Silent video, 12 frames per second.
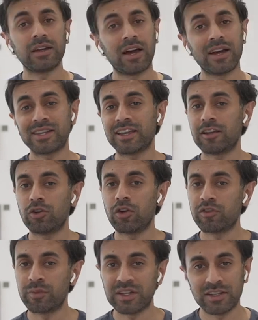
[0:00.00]
I take a lot
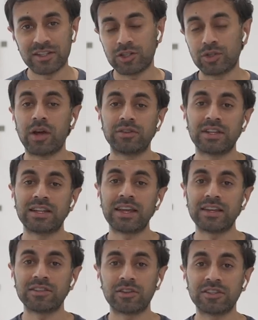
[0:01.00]
of meetings throughout the
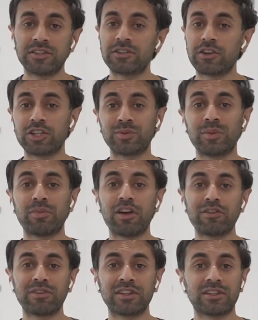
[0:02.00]
day, so this is going to be
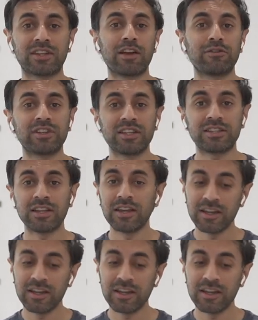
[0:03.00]
perfect to have these,